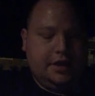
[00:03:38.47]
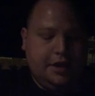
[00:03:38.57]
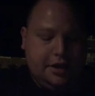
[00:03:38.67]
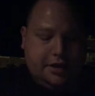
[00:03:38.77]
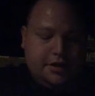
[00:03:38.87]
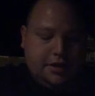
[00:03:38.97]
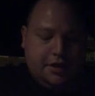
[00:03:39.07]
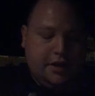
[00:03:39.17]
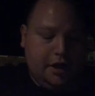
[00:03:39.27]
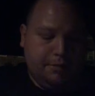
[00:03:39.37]
get
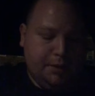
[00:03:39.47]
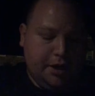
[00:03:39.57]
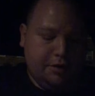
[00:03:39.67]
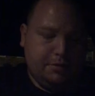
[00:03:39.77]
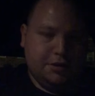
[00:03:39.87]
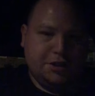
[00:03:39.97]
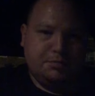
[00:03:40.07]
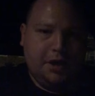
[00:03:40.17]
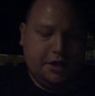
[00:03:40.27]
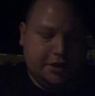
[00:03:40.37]
a better
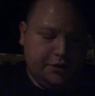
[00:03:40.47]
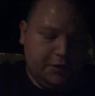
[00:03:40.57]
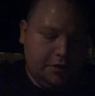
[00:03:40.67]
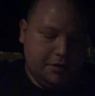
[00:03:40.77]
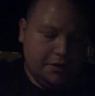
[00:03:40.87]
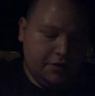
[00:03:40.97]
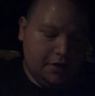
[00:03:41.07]
perspective of it.